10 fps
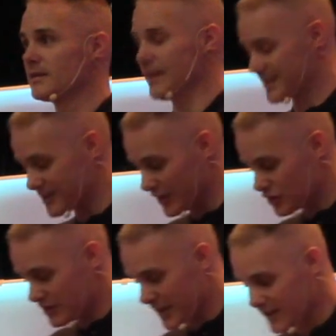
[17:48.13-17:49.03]
That
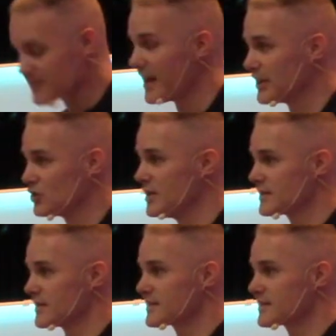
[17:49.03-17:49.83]
such things like Jesus